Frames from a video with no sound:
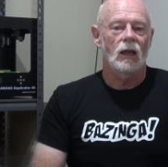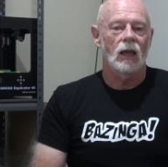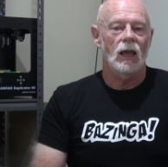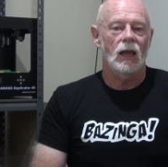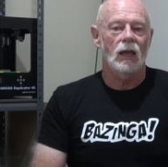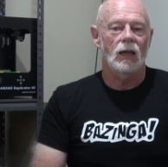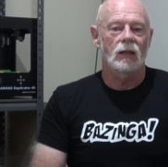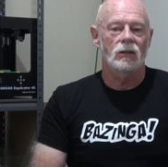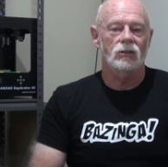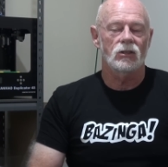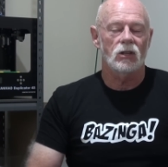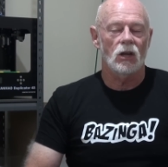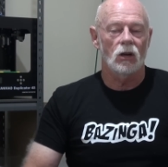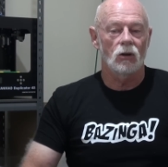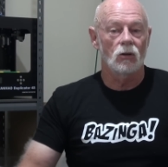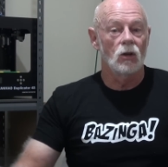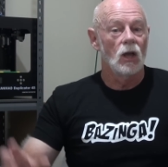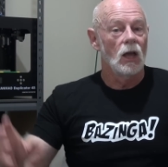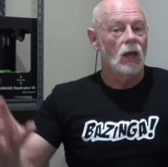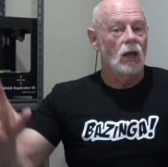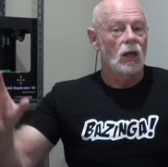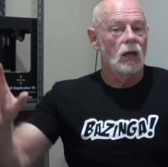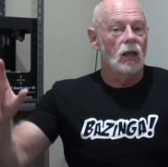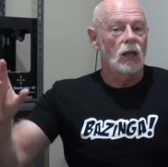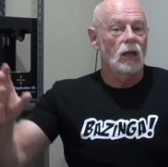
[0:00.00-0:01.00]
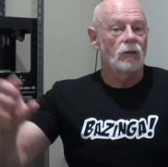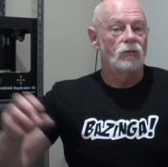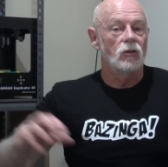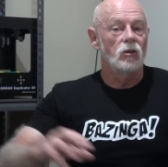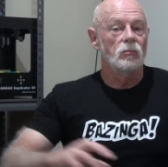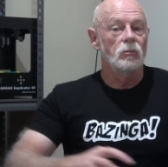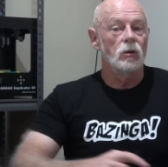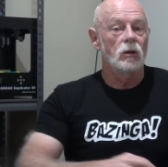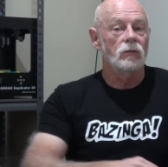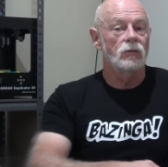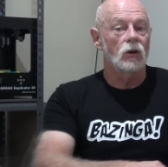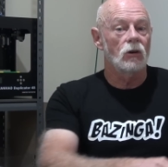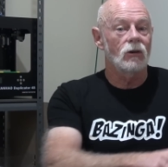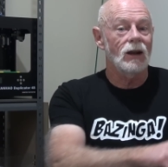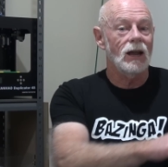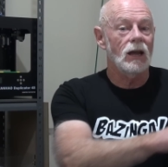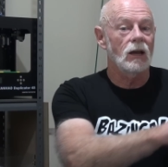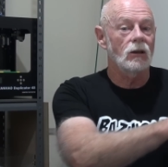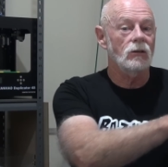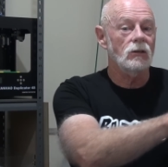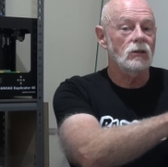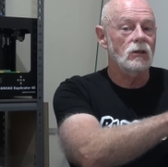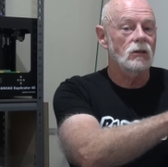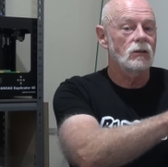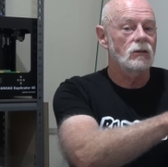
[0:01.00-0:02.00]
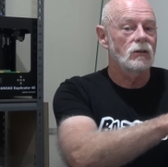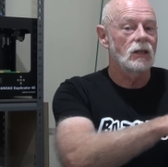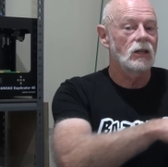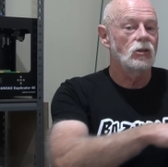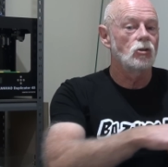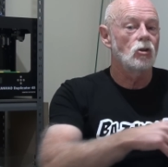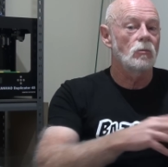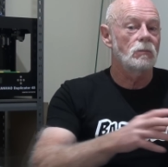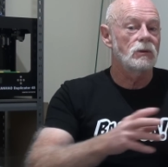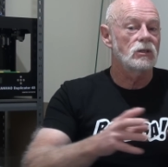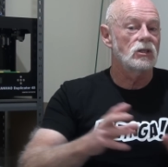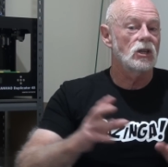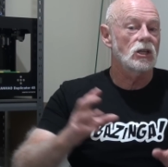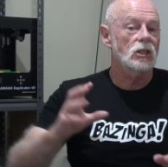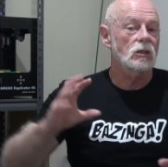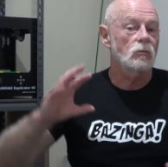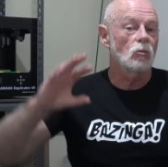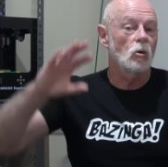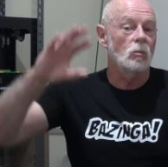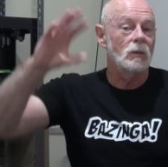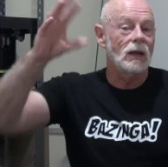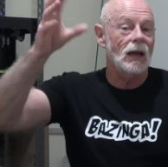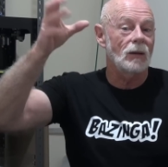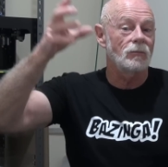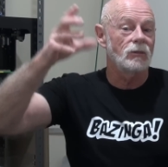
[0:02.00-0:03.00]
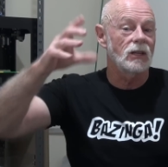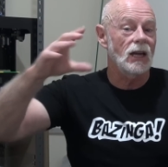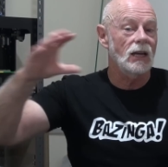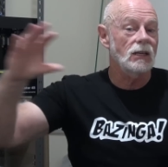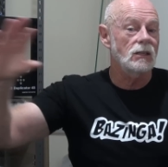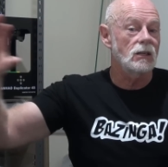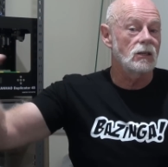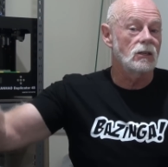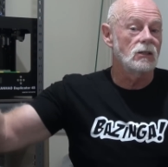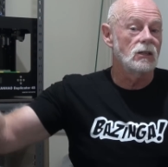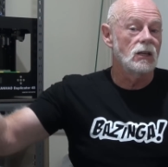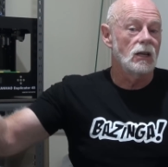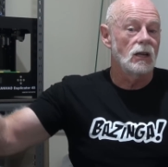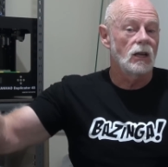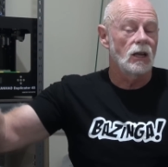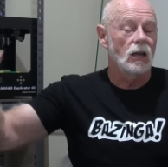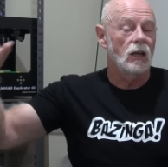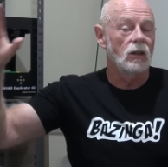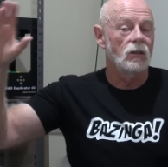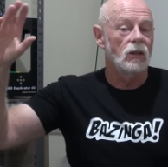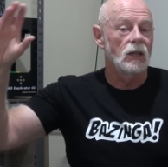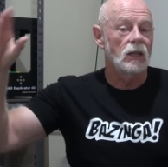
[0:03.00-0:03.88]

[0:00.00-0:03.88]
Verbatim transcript: And so if you move around, then your position will be updated in